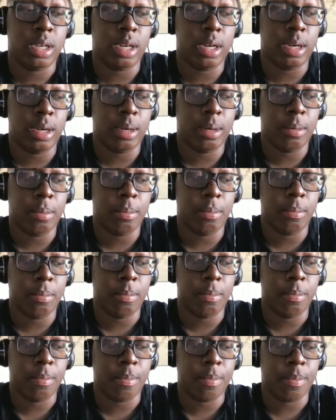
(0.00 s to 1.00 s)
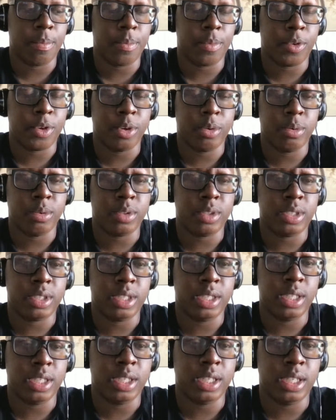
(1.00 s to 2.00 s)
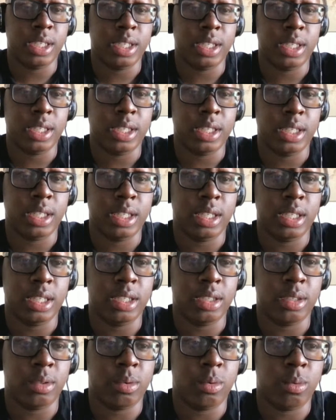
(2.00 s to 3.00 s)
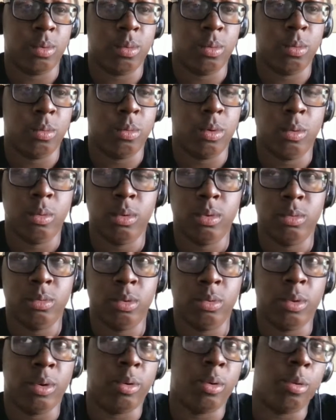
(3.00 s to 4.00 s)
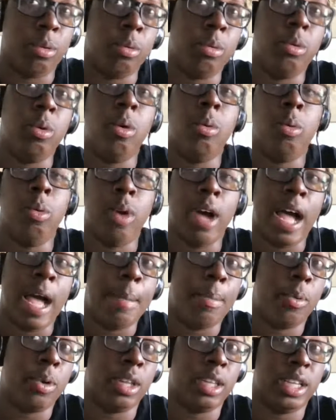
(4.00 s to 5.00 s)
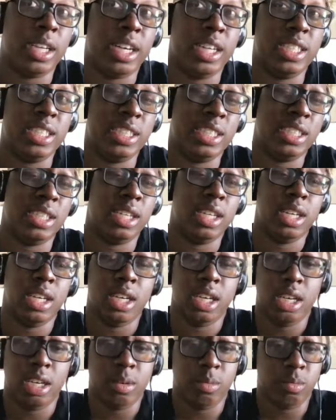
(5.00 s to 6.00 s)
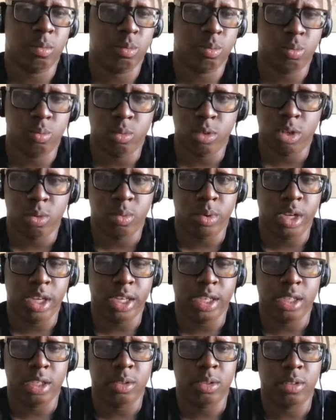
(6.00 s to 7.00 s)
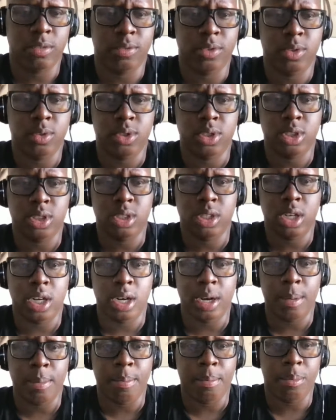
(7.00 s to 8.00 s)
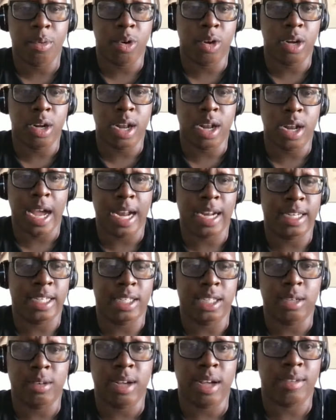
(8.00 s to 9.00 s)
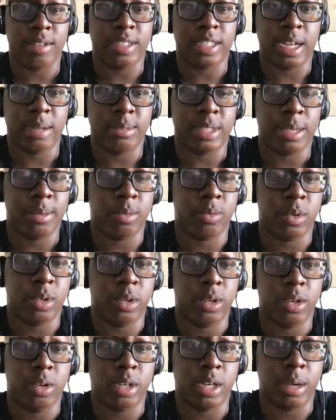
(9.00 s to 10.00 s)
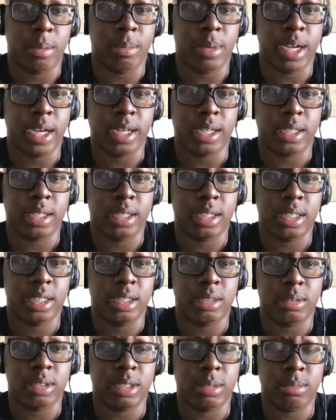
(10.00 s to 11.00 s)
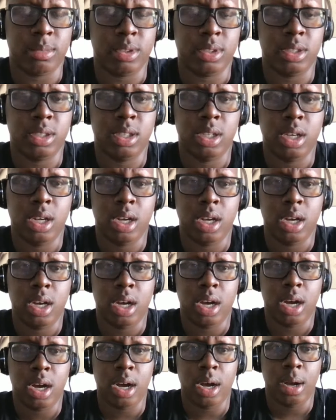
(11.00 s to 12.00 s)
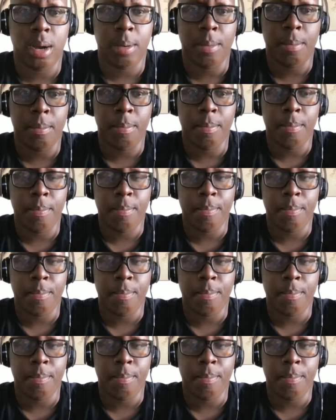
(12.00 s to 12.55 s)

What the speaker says: Um, so we'll see, you know, what will happen with Elijah, and what he could do in the future. But I don't have a timetable when he'll come back and do something. Um,